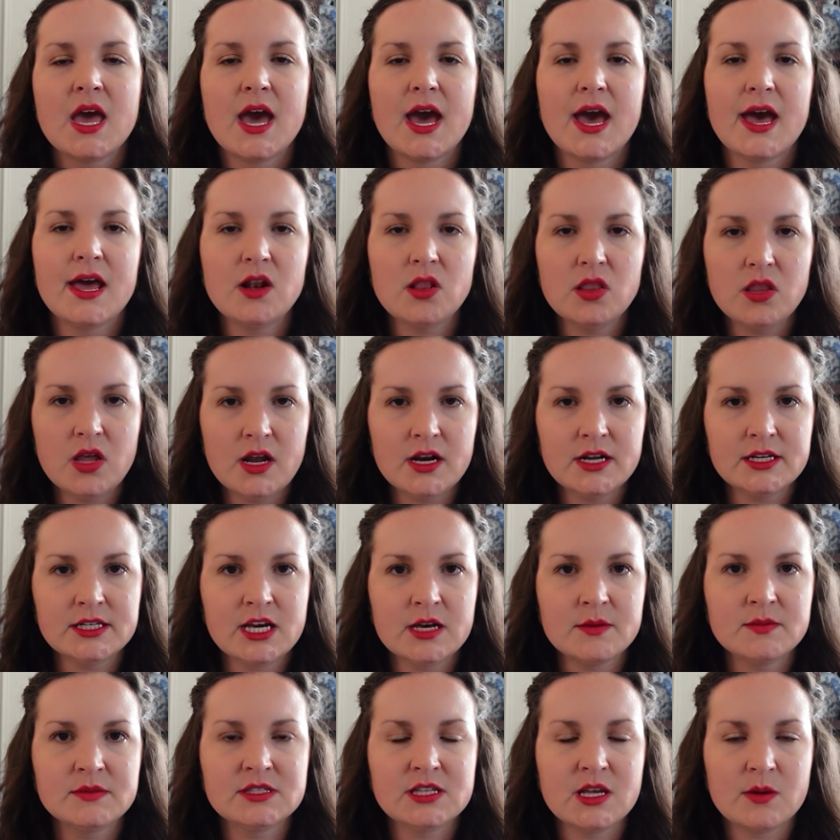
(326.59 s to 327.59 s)
And a lot of
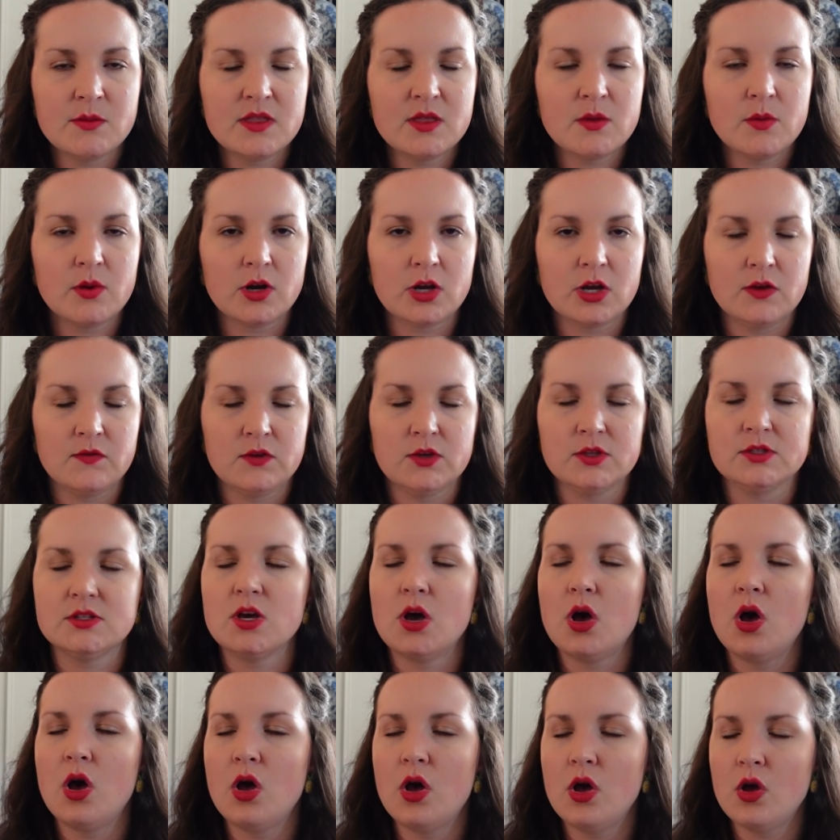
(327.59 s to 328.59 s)
times some of them are confused.
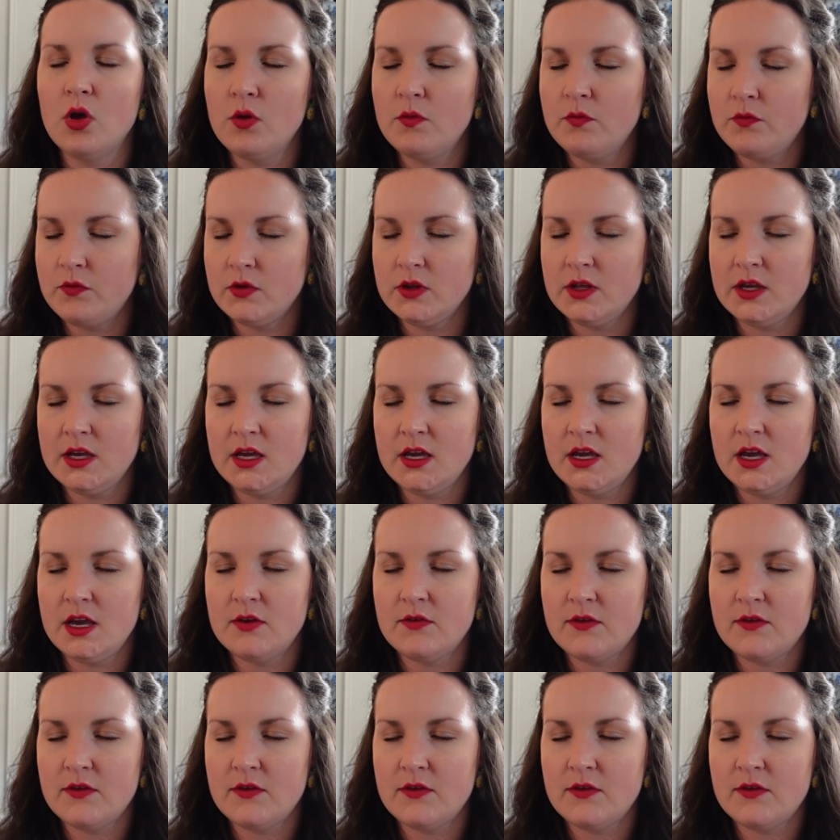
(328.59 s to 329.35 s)
Hopefully,